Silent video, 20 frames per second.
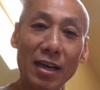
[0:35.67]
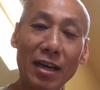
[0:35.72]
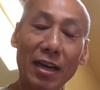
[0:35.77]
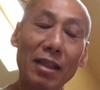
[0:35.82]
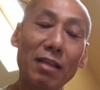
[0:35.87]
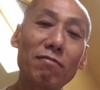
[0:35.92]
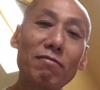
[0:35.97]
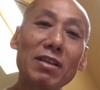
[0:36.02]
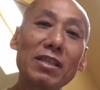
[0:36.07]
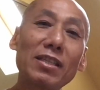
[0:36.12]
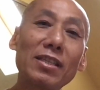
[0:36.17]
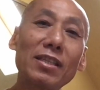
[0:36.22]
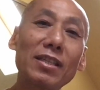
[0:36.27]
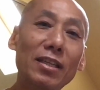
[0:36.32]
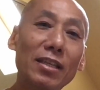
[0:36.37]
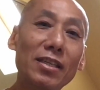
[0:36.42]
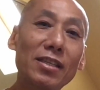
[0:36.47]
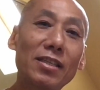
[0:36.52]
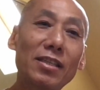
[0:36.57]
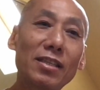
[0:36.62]
And the reason
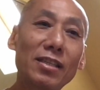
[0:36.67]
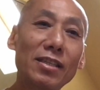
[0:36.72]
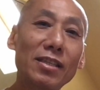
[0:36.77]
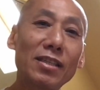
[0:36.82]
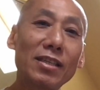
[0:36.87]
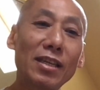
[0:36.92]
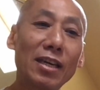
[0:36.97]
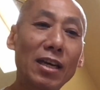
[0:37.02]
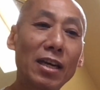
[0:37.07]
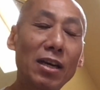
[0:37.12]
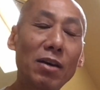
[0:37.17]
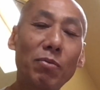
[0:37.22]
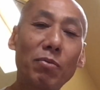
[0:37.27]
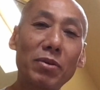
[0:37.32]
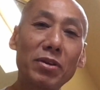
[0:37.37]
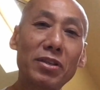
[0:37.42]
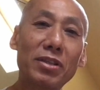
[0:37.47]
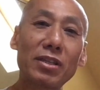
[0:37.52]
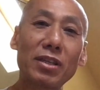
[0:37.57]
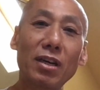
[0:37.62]
is, we
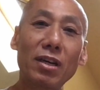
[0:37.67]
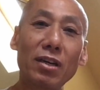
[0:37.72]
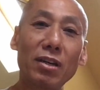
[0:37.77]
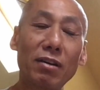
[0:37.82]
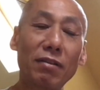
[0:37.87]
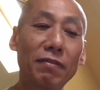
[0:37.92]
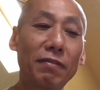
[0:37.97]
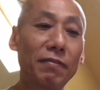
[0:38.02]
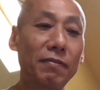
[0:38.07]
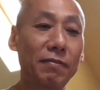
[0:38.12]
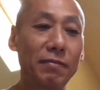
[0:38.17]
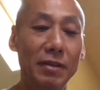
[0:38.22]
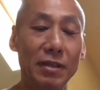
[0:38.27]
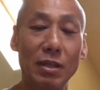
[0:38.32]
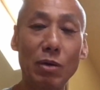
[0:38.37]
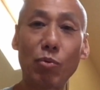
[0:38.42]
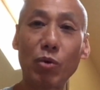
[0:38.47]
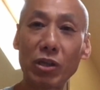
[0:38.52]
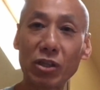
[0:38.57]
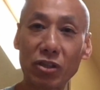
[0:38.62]
start off in
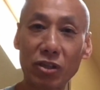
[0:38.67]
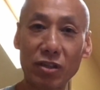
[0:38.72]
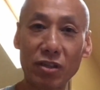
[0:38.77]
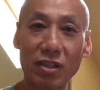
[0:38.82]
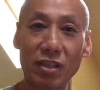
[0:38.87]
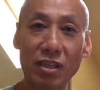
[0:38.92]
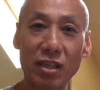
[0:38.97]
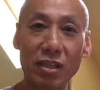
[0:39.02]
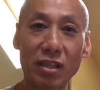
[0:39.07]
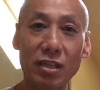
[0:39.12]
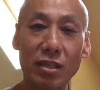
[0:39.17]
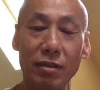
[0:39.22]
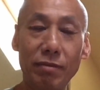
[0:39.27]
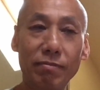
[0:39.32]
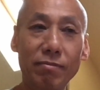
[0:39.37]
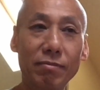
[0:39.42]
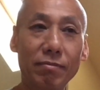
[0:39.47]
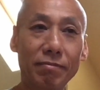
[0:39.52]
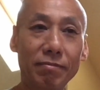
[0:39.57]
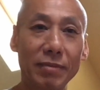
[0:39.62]
the Wing Chun system,